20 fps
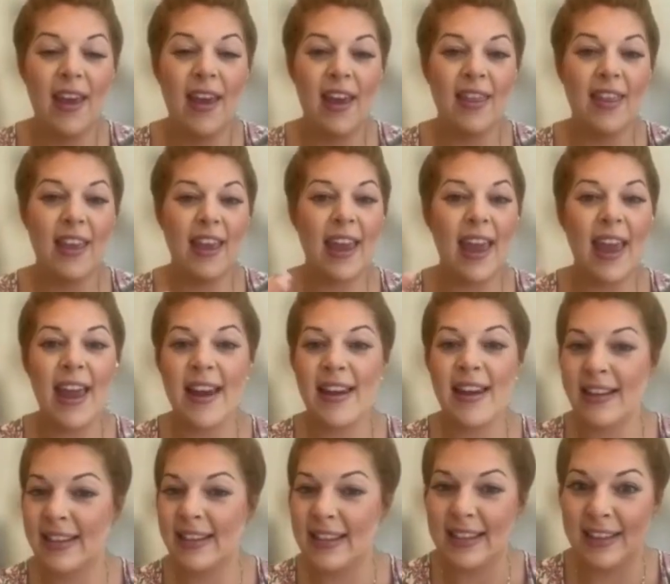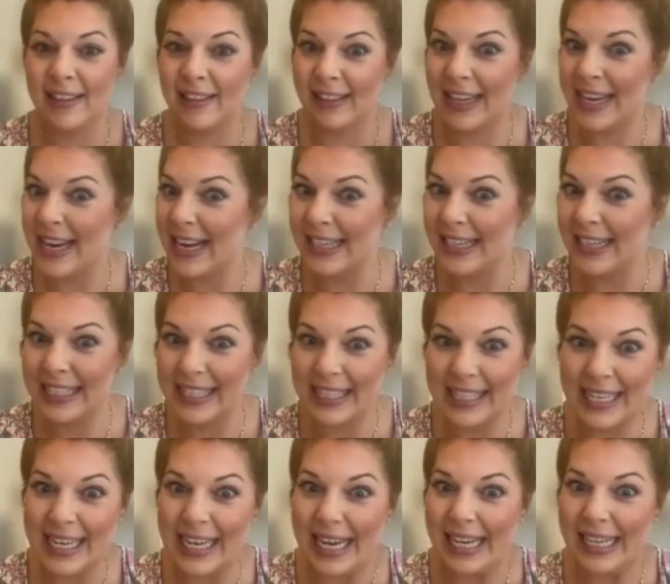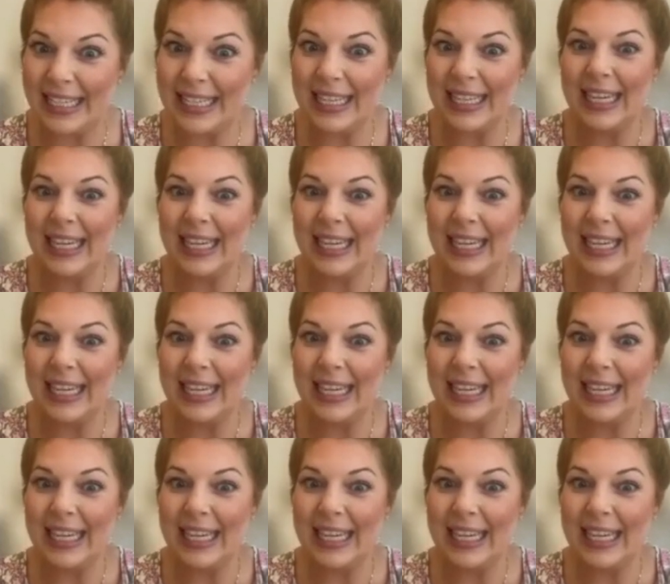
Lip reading: they can't necessarily unsee it.